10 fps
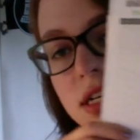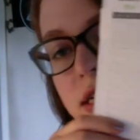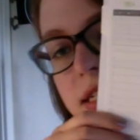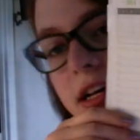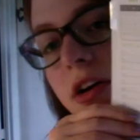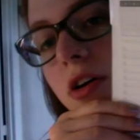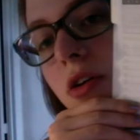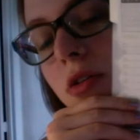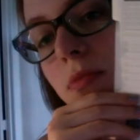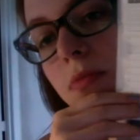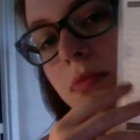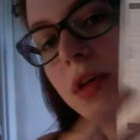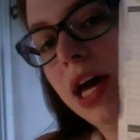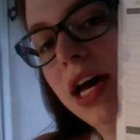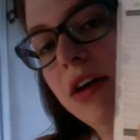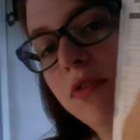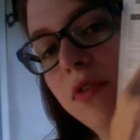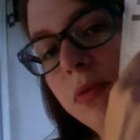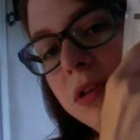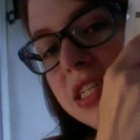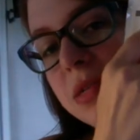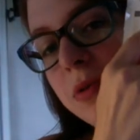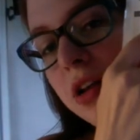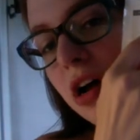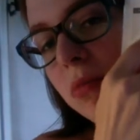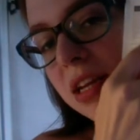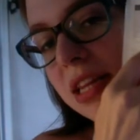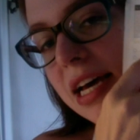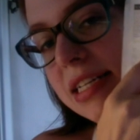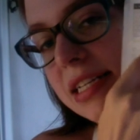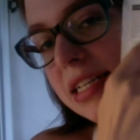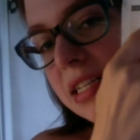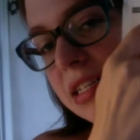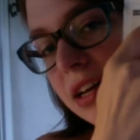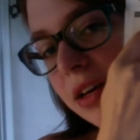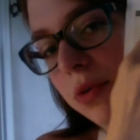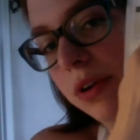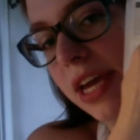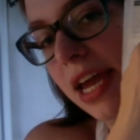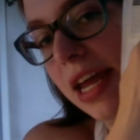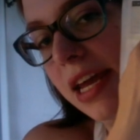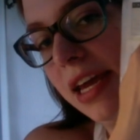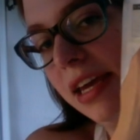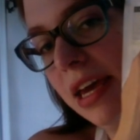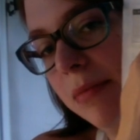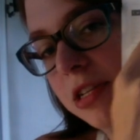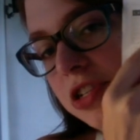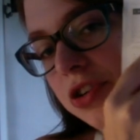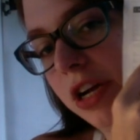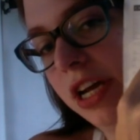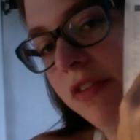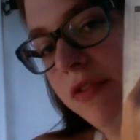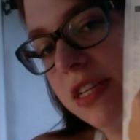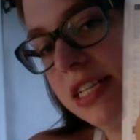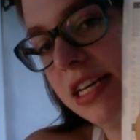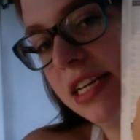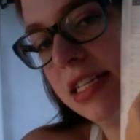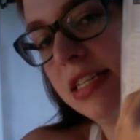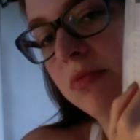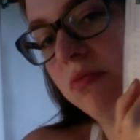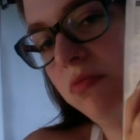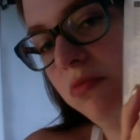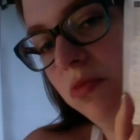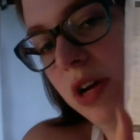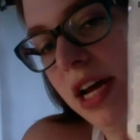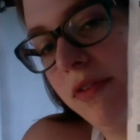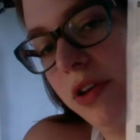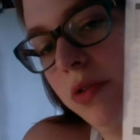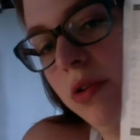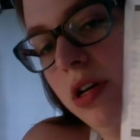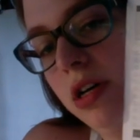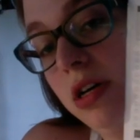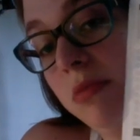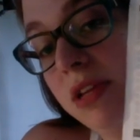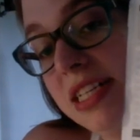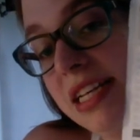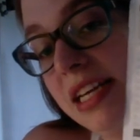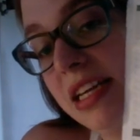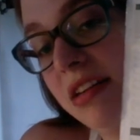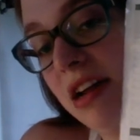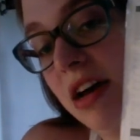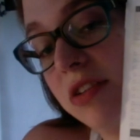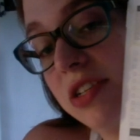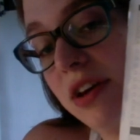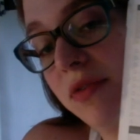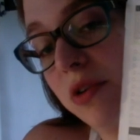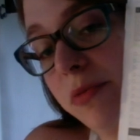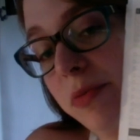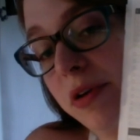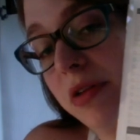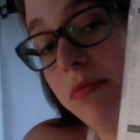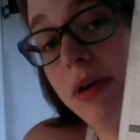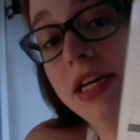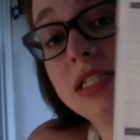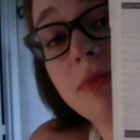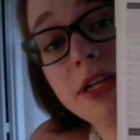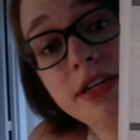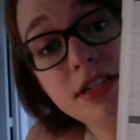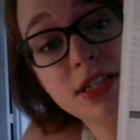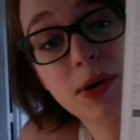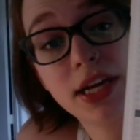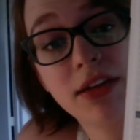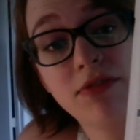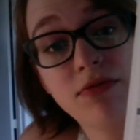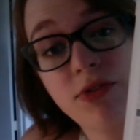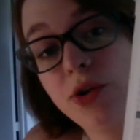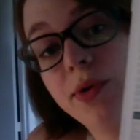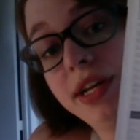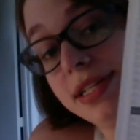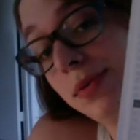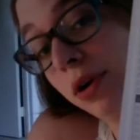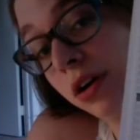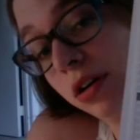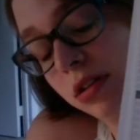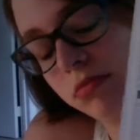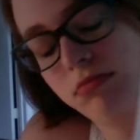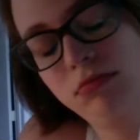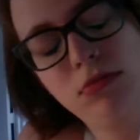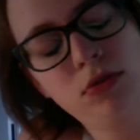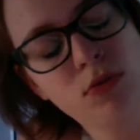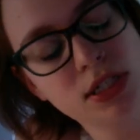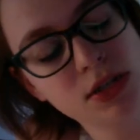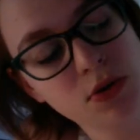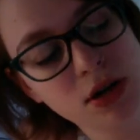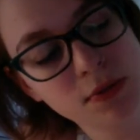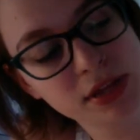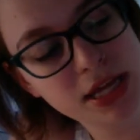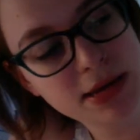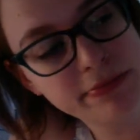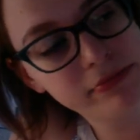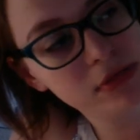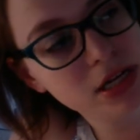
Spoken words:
So I have a place to put all my classes like organic, chemistry, physics, what have you. I'll still have room to put my husband so I can know when he's at work, what's going on with him.